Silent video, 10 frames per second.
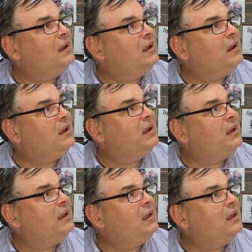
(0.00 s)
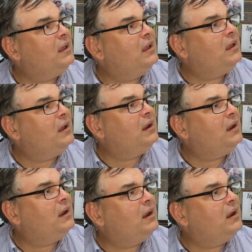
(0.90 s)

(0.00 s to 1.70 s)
(no one is talking)